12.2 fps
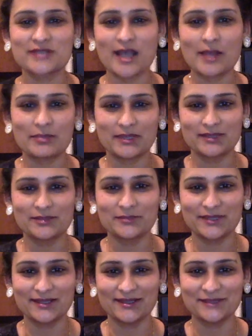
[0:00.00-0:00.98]
up in the
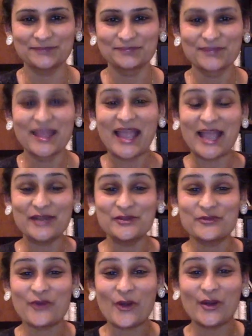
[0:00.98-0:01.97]
mail and
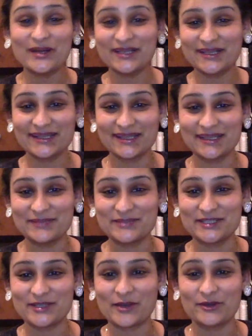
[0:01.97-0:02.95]
you've already
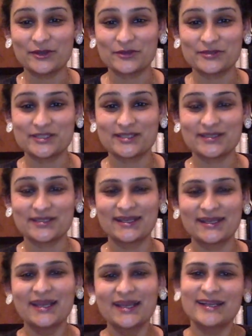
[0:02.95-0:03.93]
claimed it on your
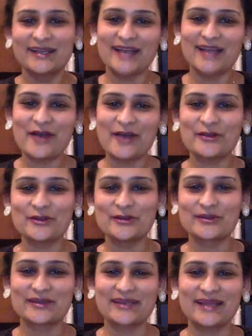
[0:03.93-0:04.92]
return, now you're
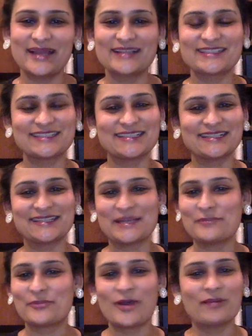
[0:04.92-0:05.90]
looking at
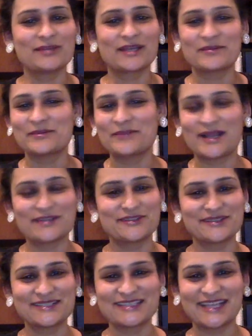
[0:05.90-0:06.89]
them probably coming back to
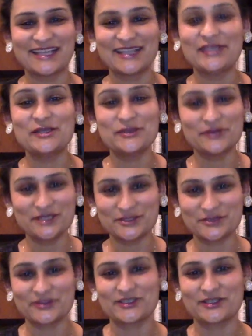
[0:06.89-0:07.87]
you and saying you need
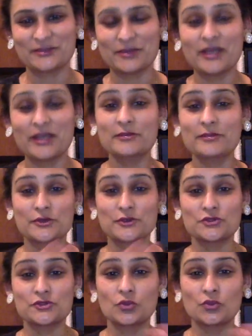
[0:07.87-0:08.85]
to return money
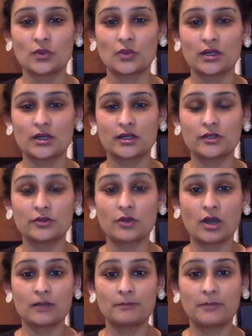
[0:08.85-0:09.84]
because you
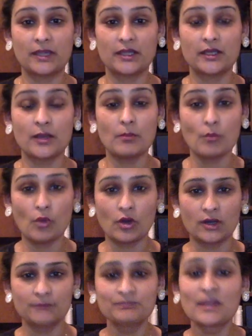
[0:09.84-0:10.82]
got paid
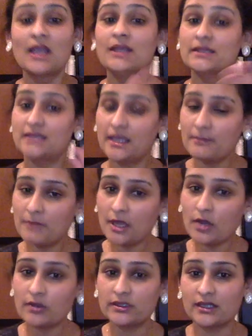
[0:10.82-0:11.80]
more. They
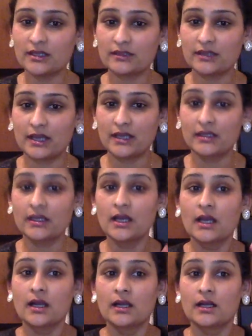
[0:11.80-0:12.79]
may, on the other hand,
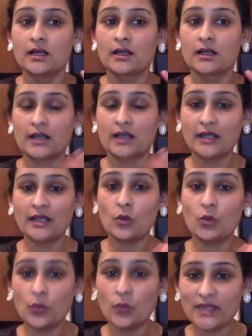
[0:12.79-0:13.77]
kind
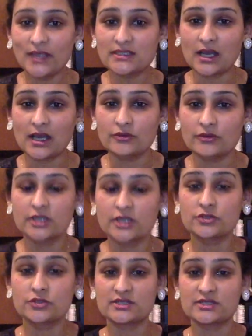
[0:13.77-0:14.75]
of wait out
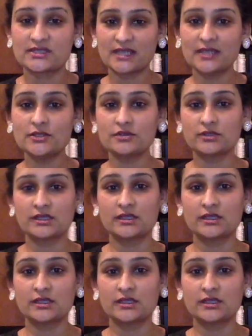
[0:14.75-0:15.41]
to send you